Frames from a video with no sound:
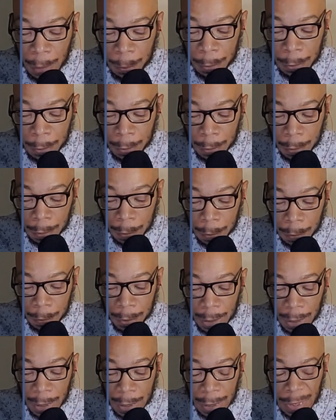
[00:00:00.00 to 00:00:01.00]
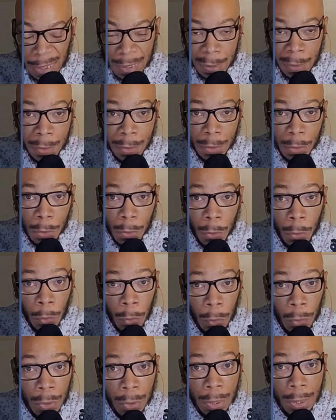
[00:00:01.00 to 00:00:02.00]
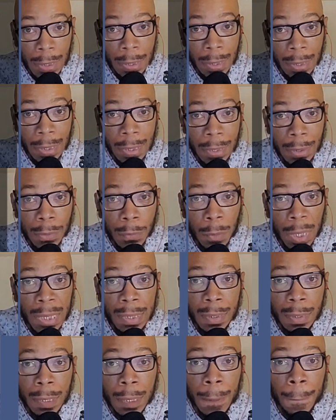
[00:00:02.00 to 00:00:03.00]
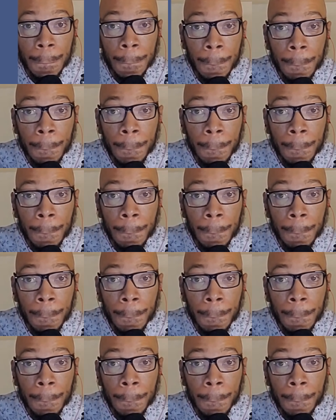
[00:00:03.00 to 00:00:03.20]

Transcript: people, plans, or a situation.